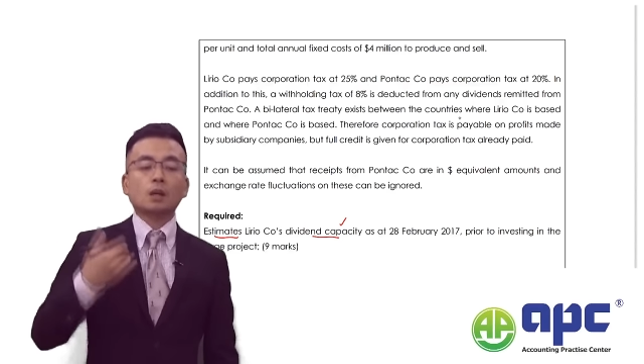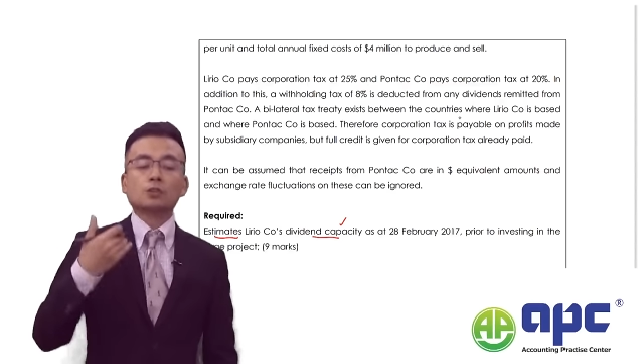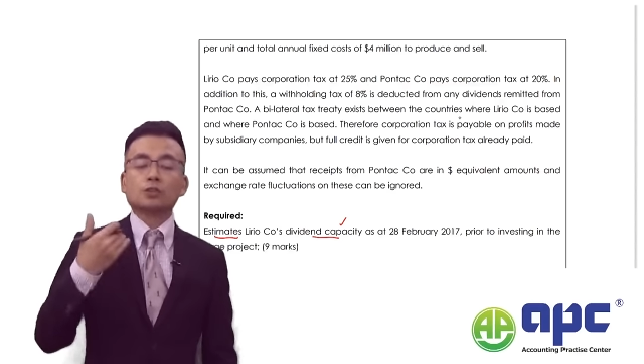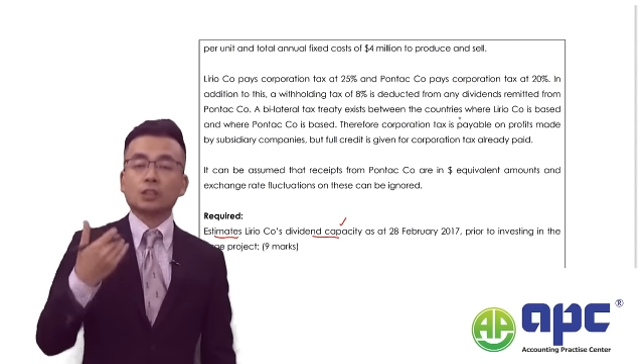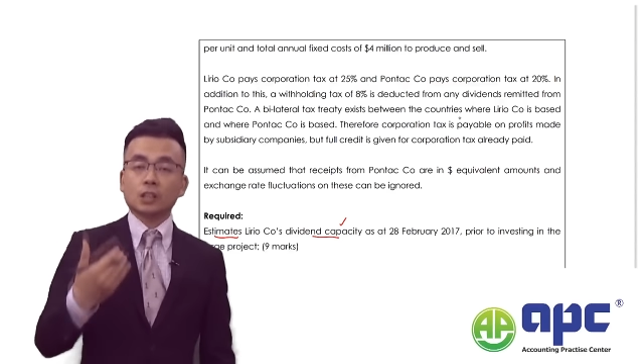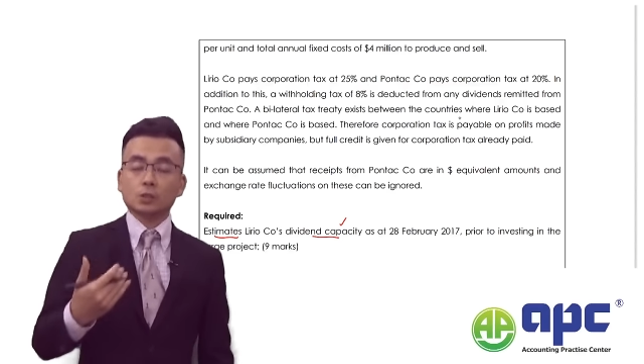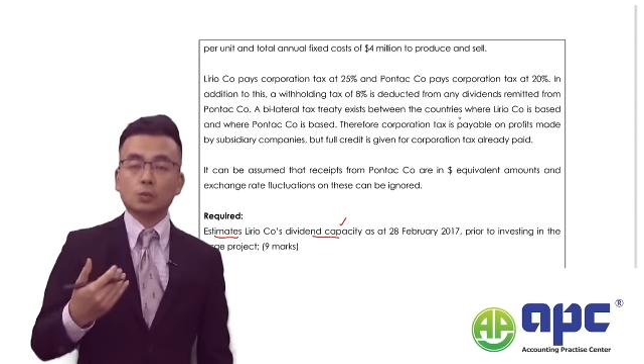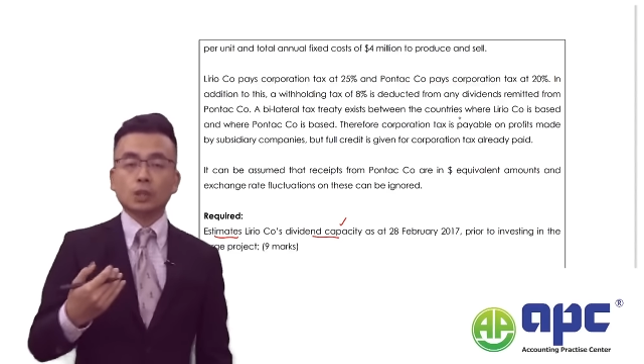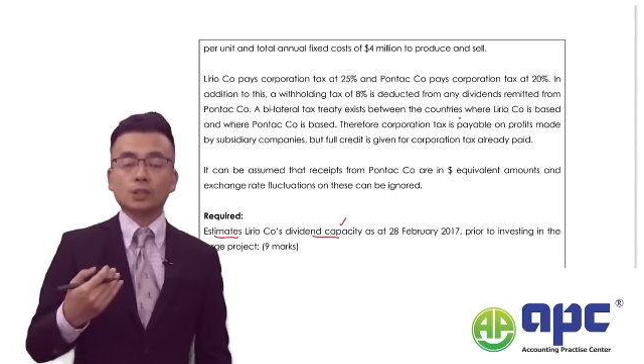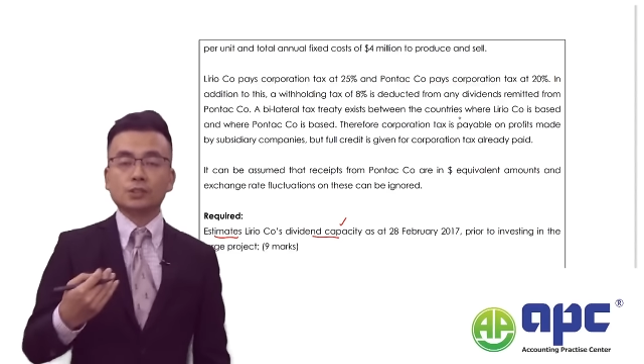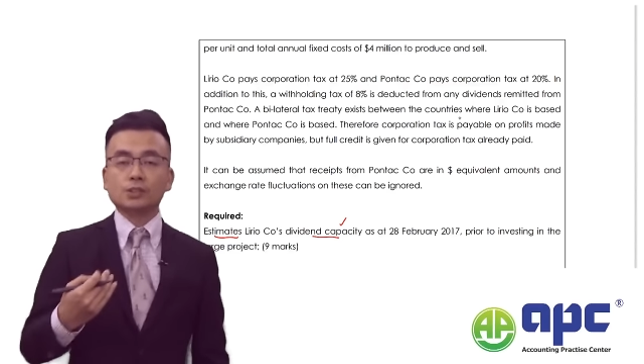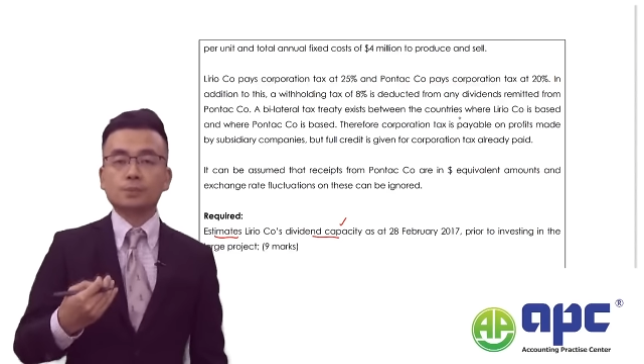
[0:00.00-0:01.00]
So in other
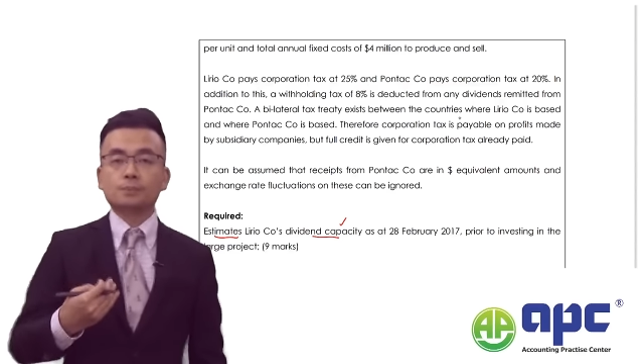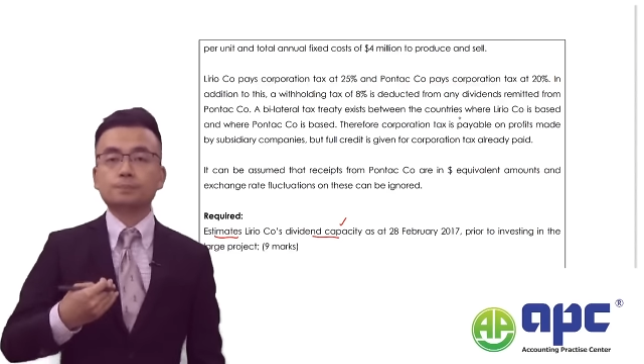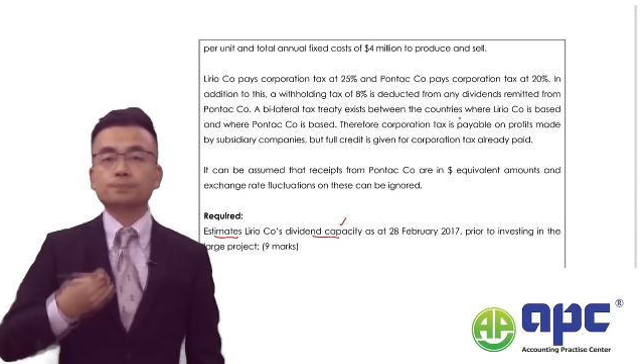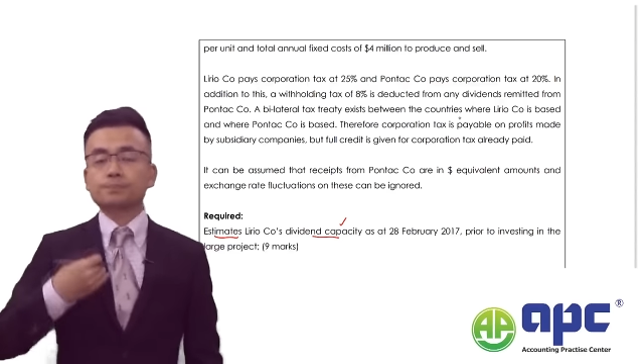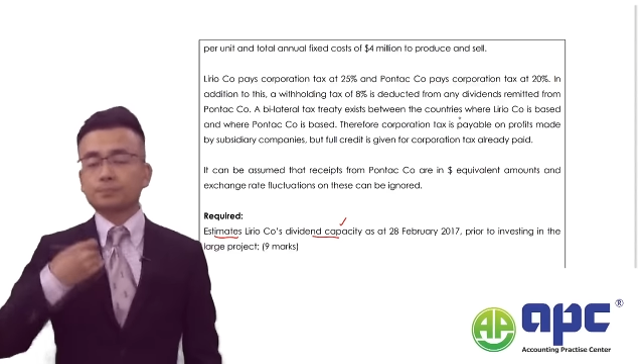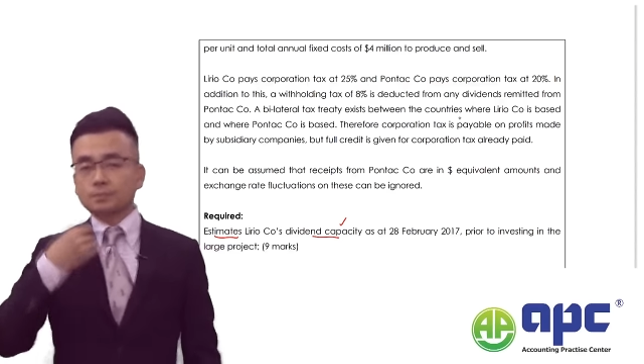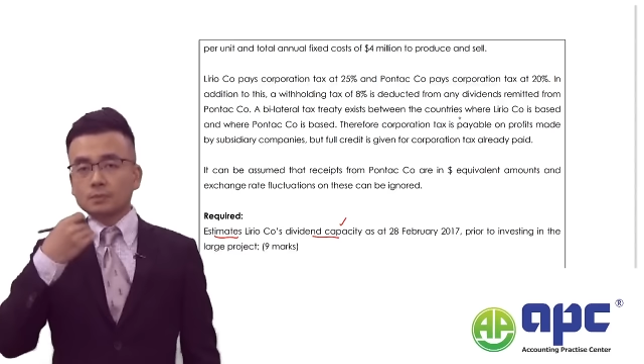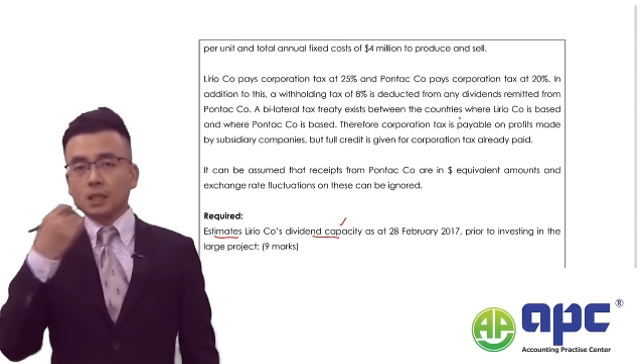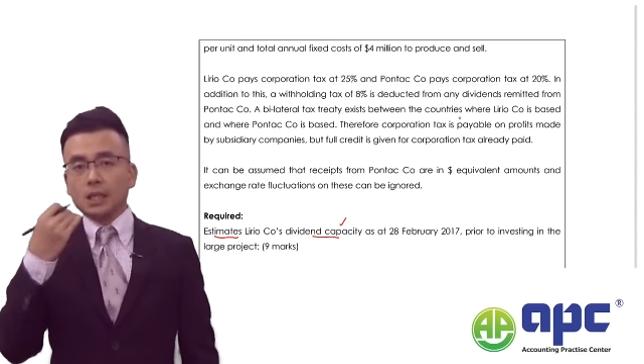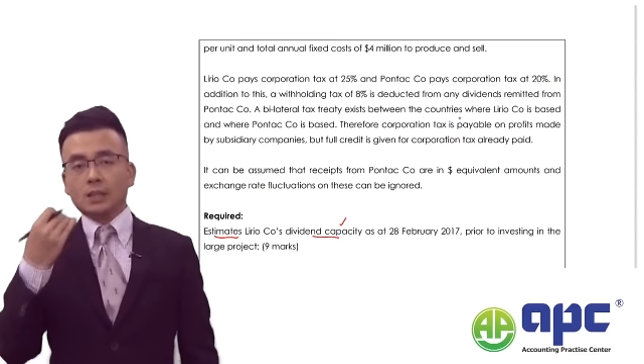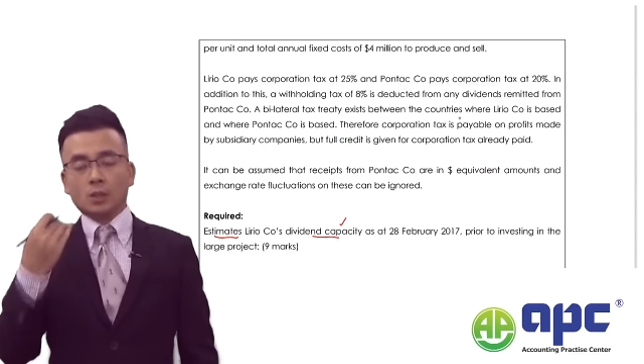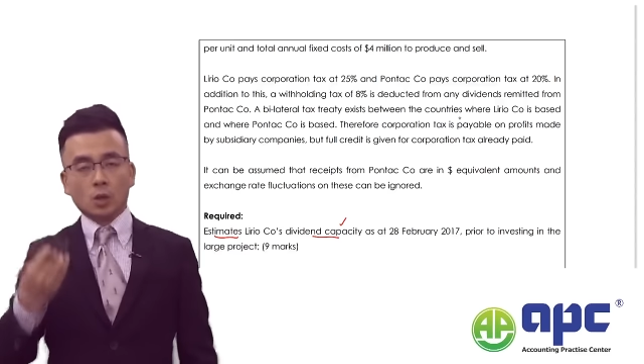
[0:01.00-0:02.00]
words,
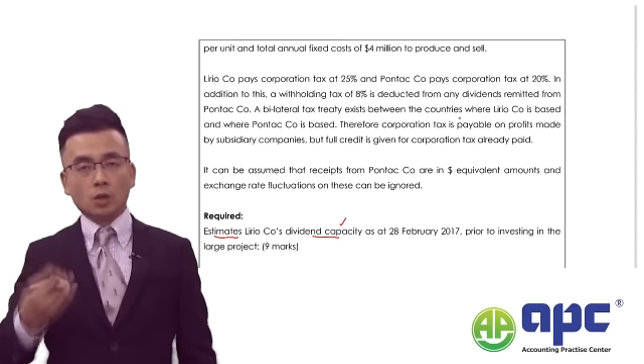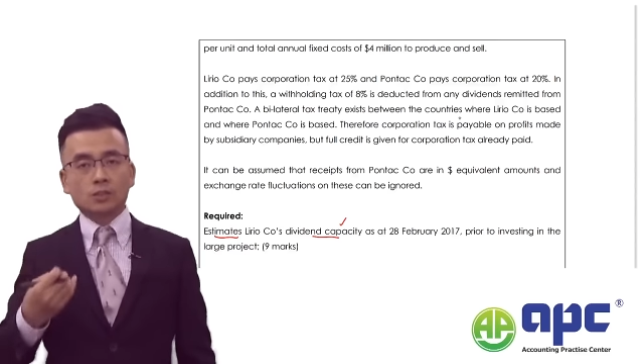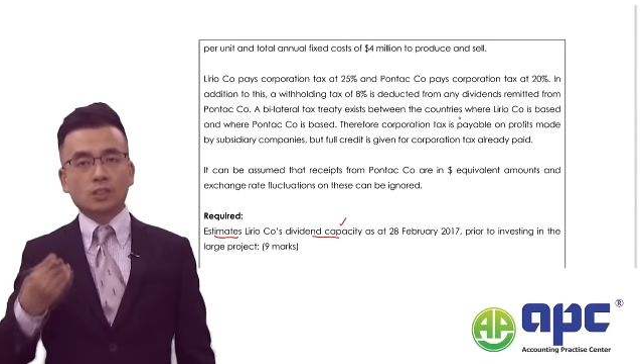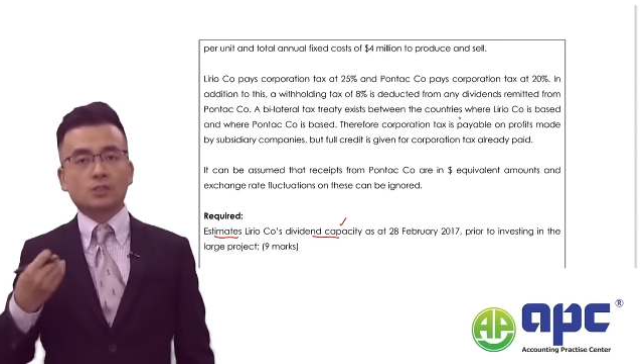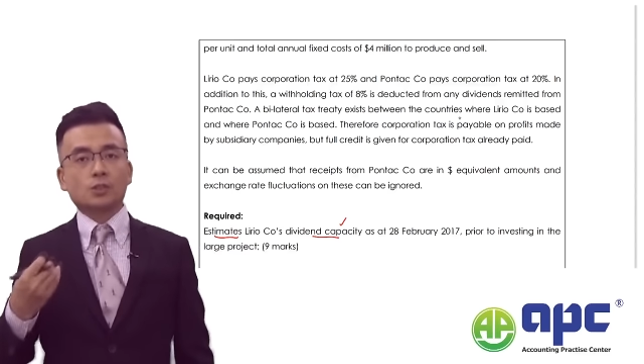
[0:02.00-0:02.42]
in order